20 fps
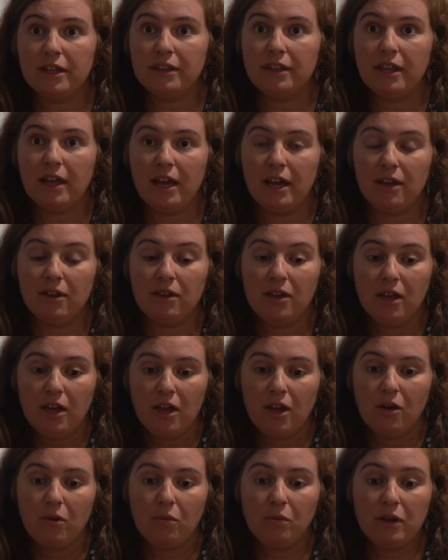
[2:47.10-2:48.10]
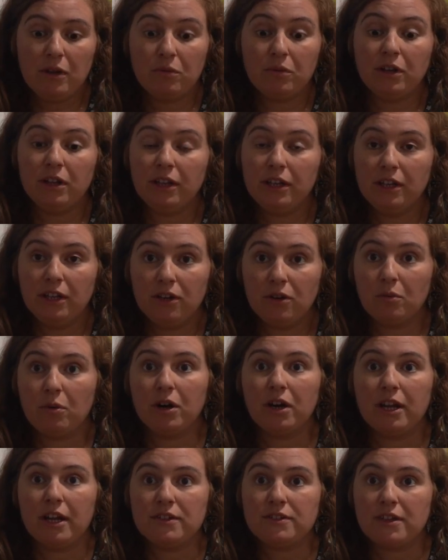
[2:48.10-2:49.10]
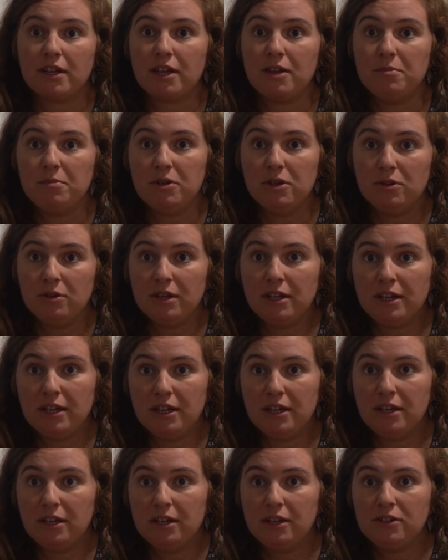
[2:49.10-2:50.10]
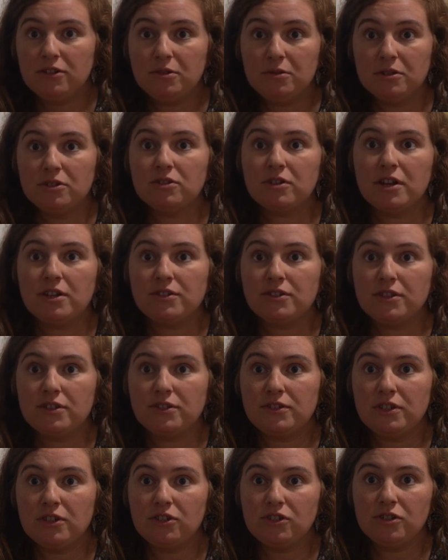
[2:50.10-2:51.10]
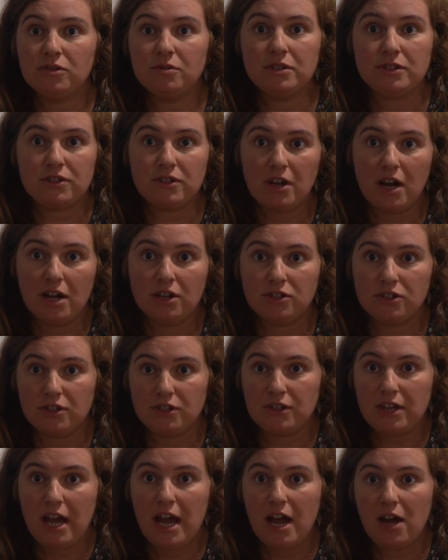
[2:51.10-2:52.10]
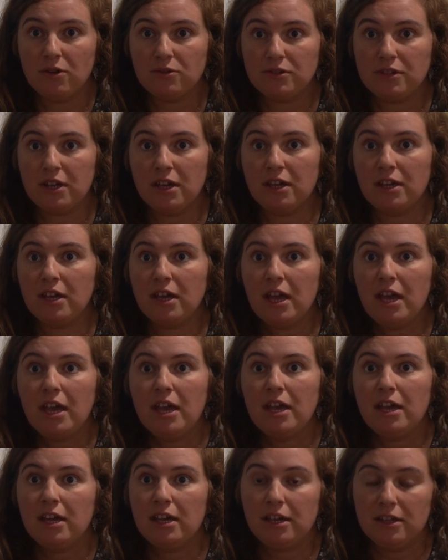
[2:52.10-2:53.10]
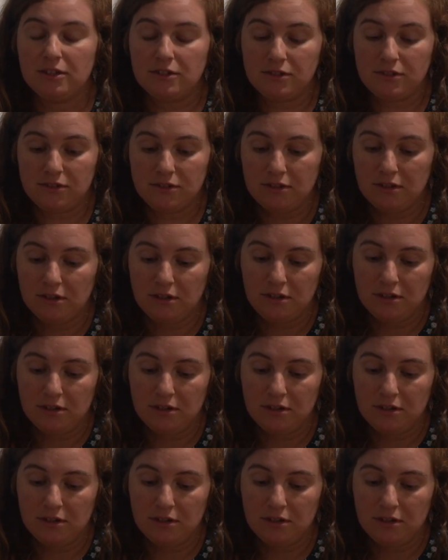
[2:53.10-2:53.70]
and that we really need to work as a community to address this issue. It's not just housing. It's,